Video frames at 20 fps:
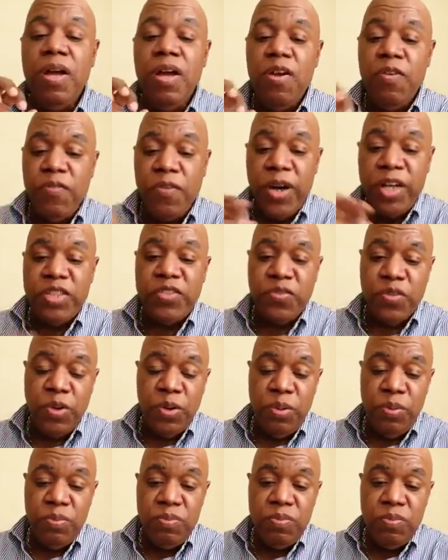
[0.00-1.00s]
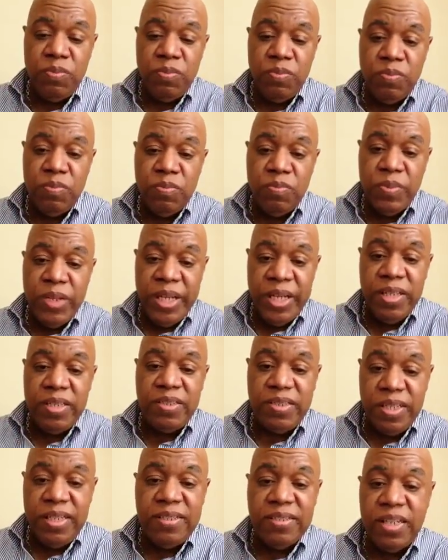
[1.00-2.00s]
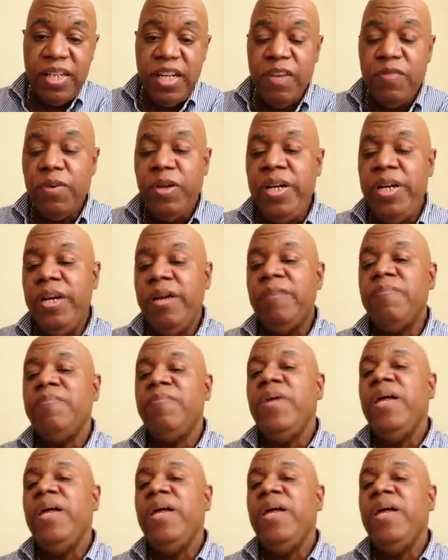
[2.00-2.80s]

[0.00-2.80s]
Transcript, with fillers: fresh fruit in its season every year.